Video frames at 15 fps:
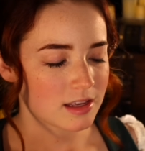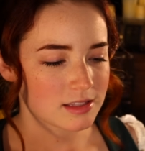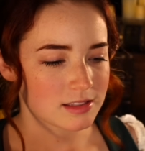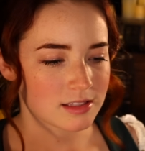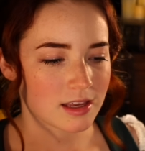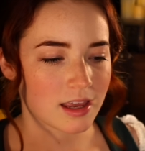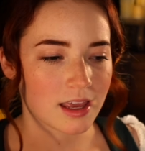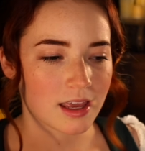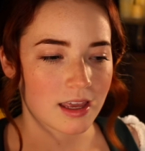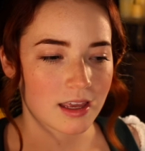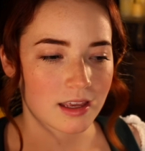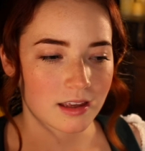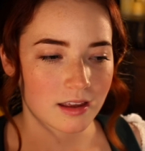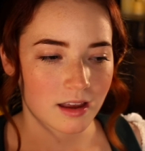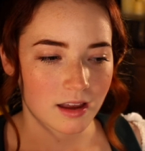It's
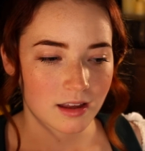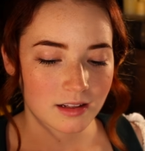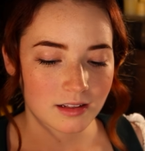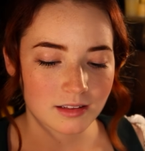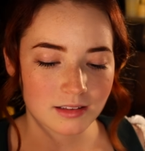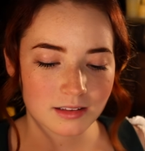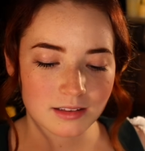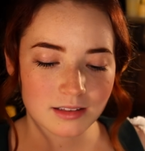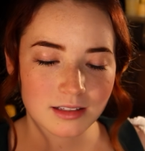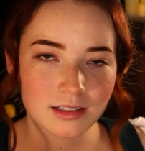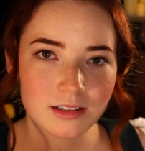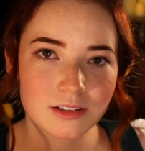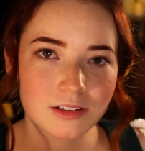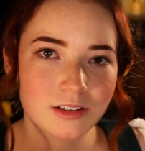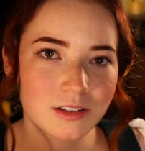a
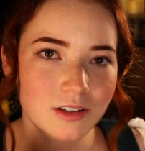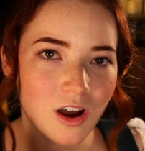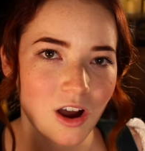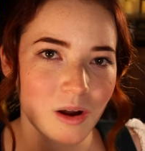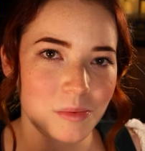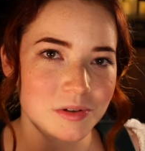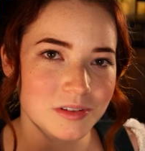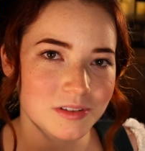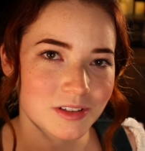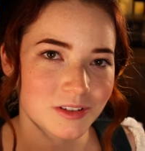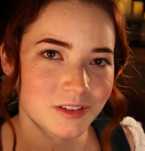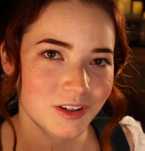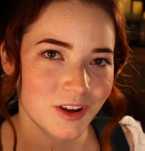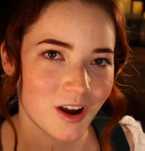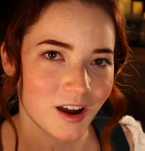little
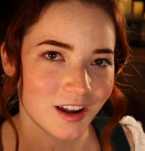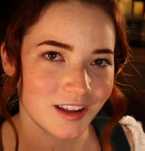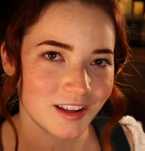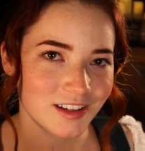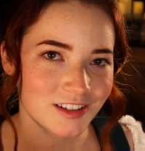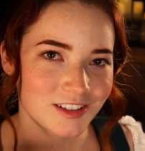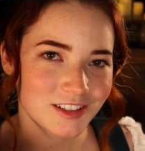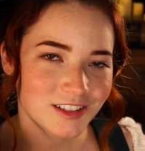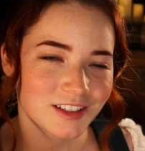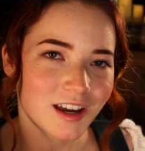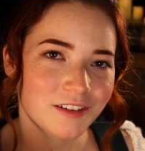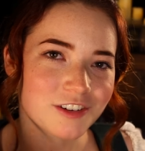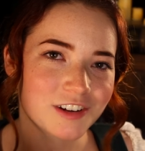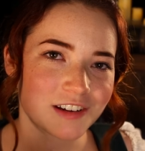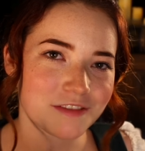cobblestone cottage
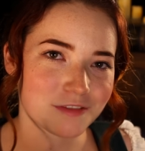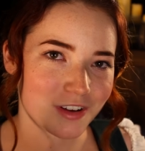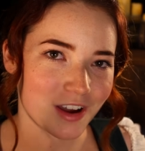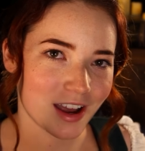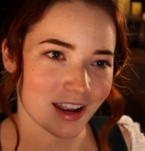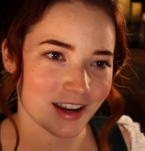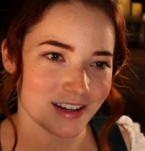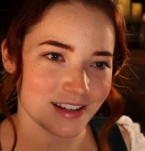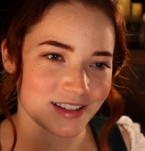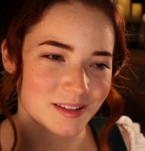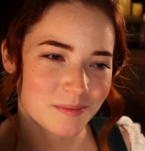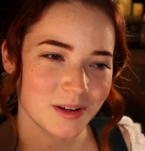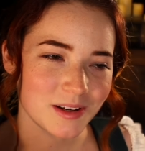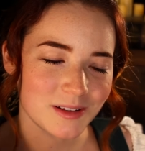covered in vines,